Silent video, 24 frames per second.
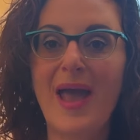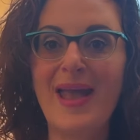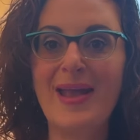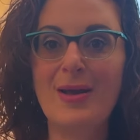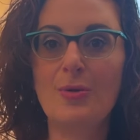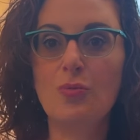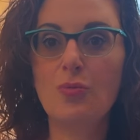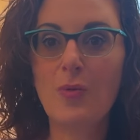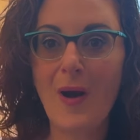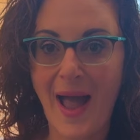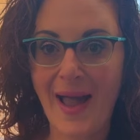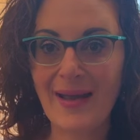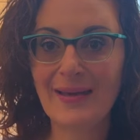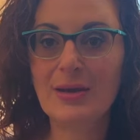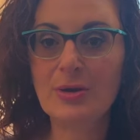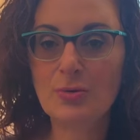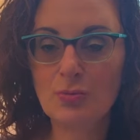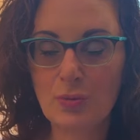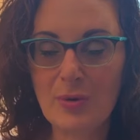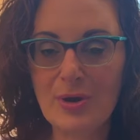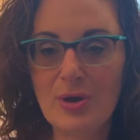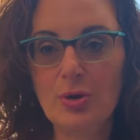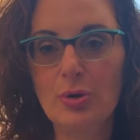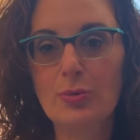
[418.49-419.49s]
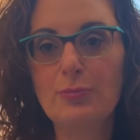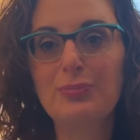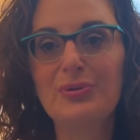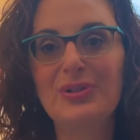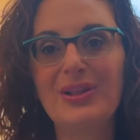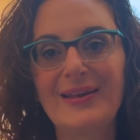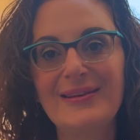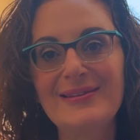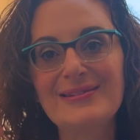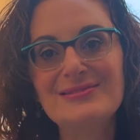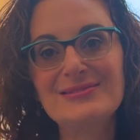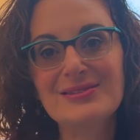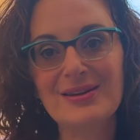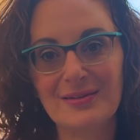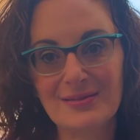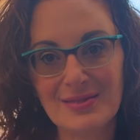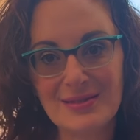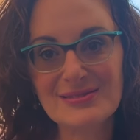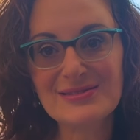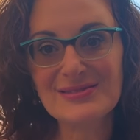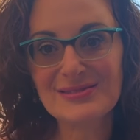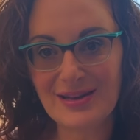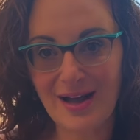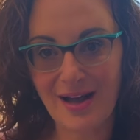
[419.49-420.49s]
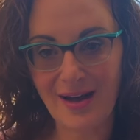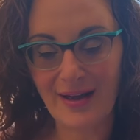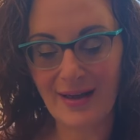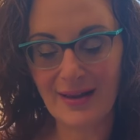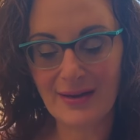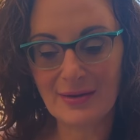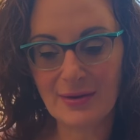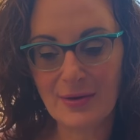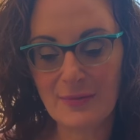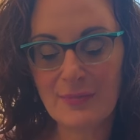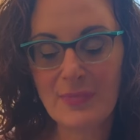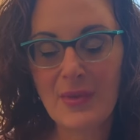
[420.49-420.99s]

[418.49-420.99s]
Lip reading: a wagon wheel placed on the side.